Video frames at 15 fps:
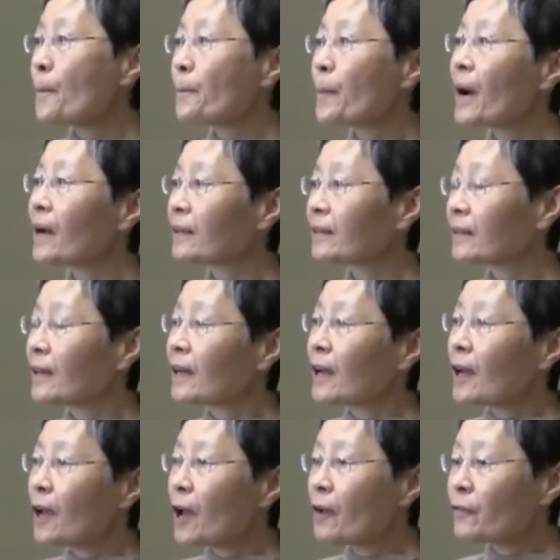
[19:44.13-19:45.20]
But
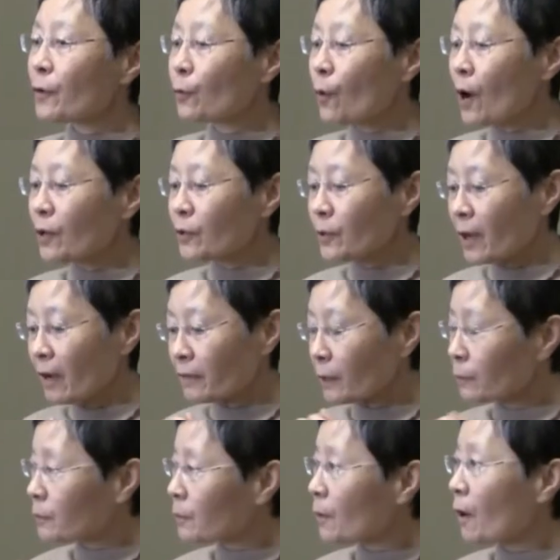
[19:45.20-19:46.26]
if you want to have
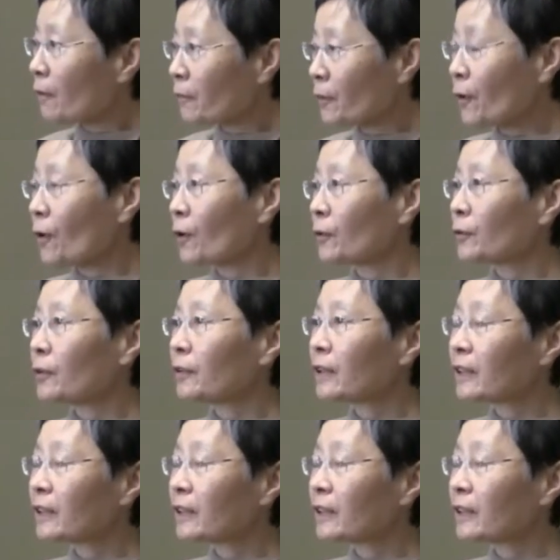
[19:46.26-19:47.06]
the rule of law,